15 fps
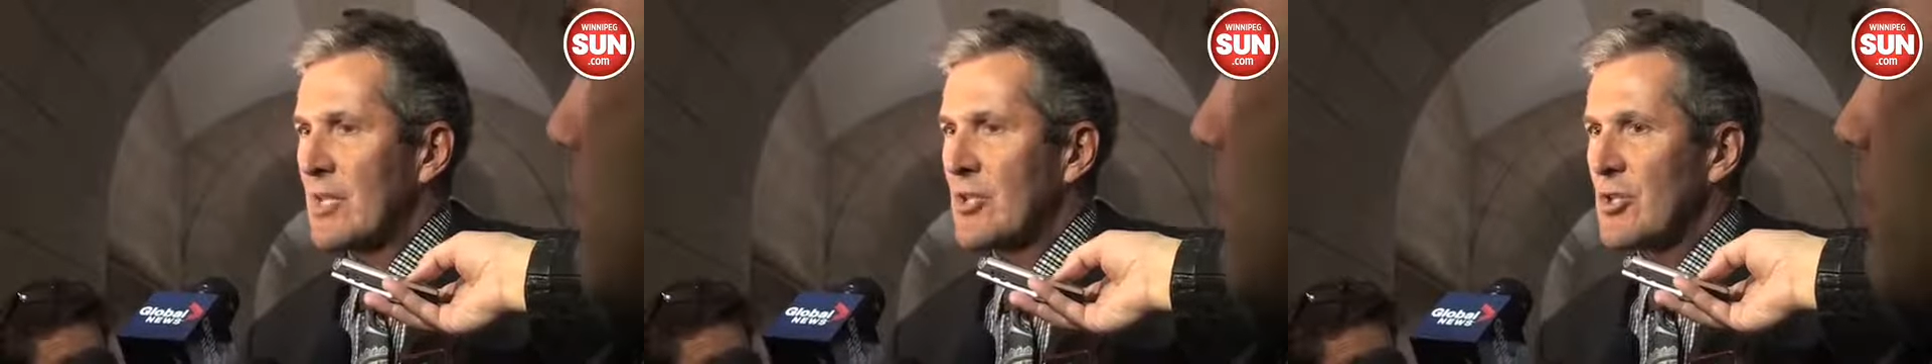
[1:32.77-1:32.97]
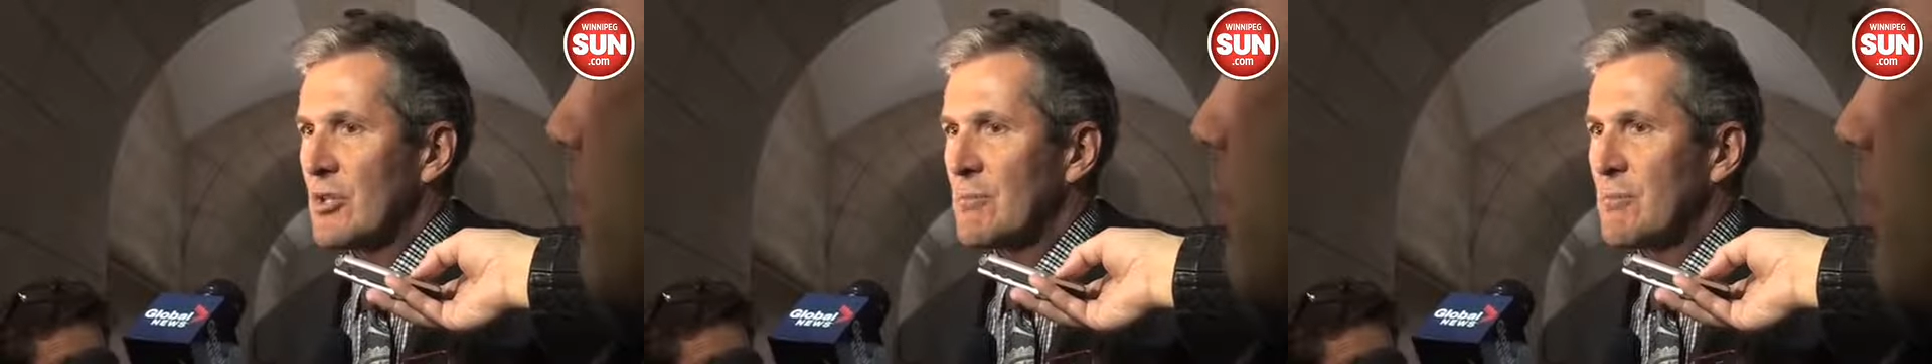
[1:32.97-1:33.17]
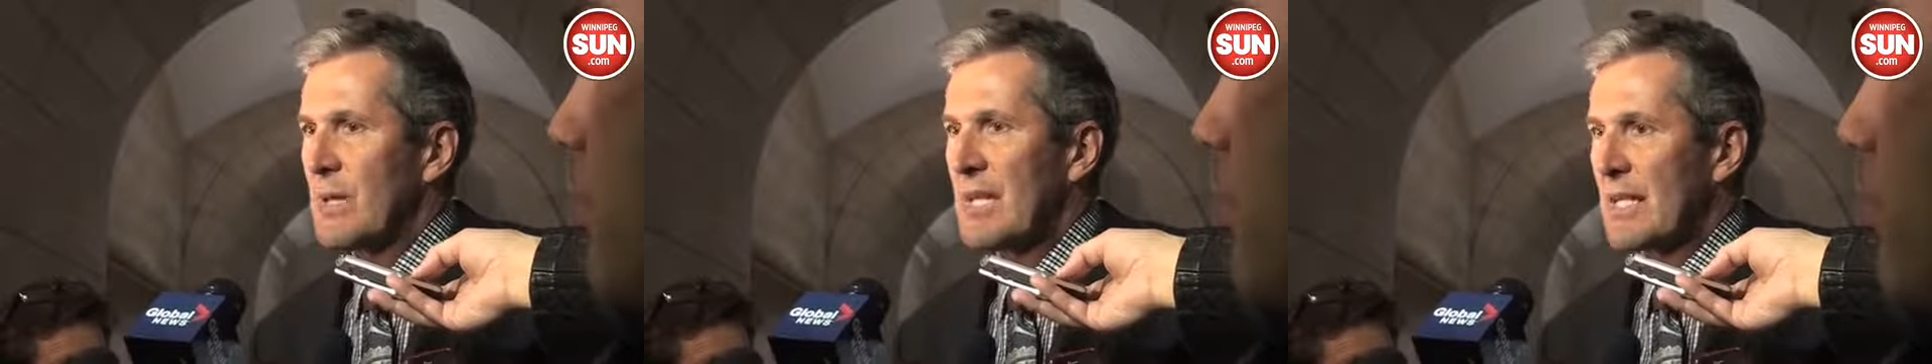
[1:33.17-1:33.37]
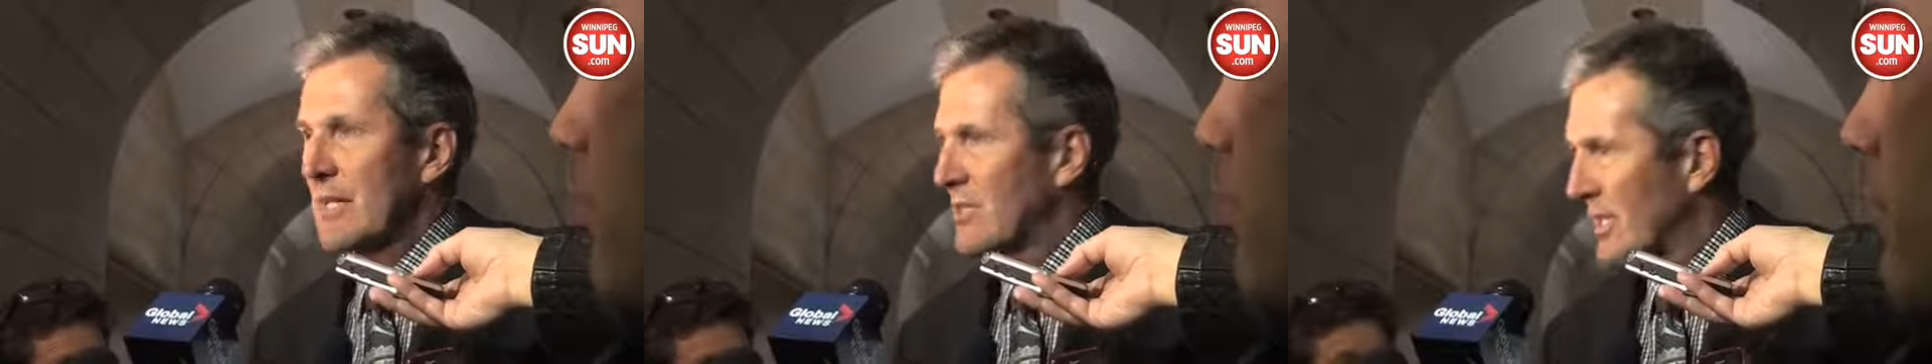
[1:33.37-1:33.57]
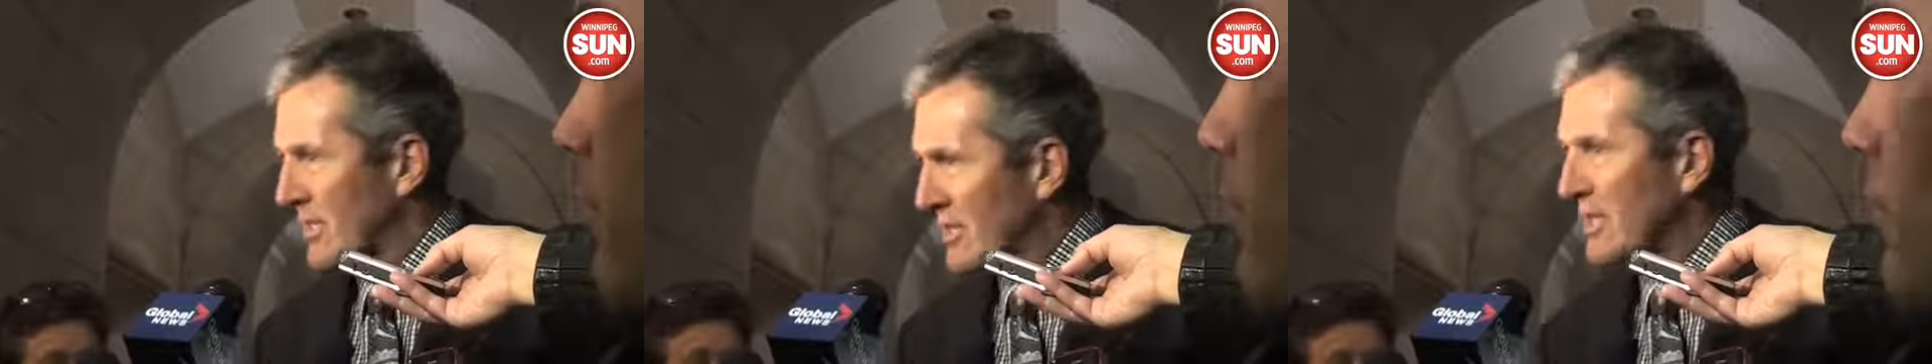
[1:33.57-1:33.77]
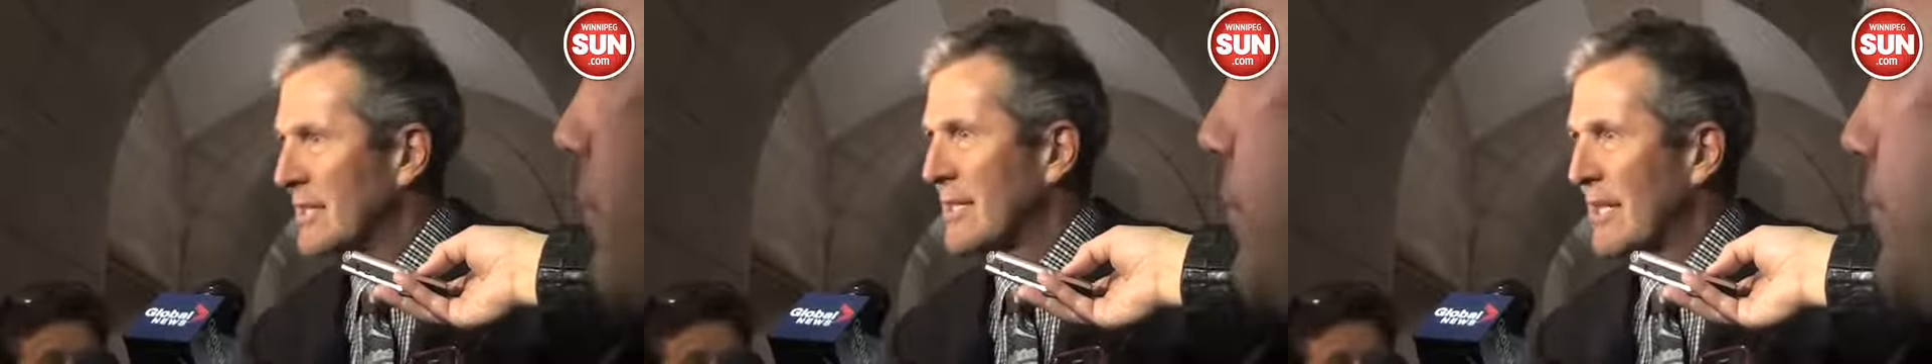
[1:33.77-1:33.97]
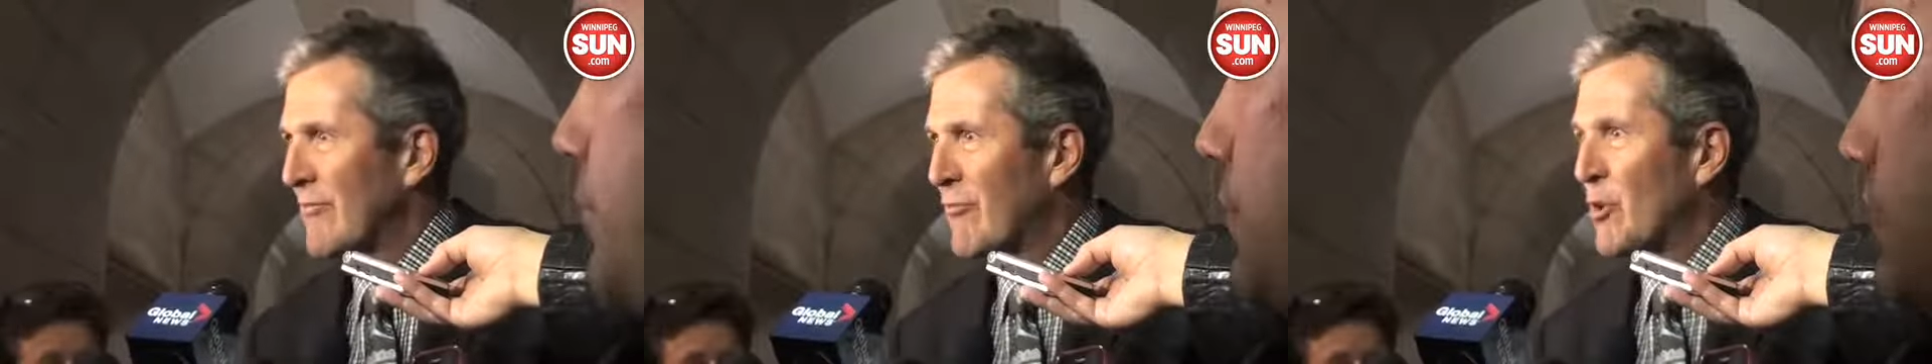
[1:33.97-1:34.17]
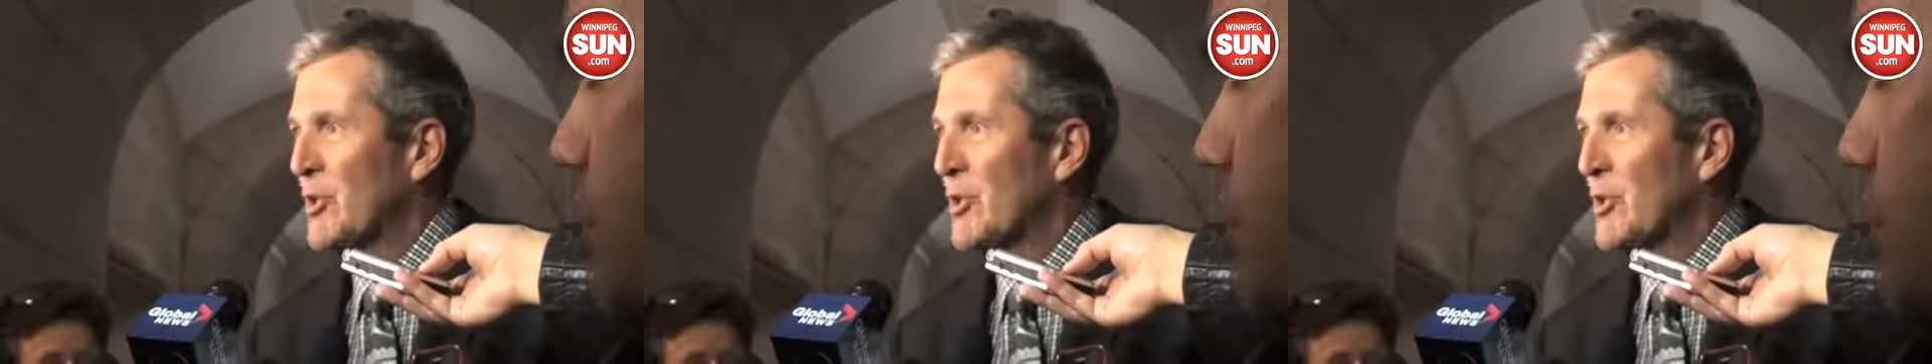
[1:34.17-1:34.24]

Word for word: they should be consistent and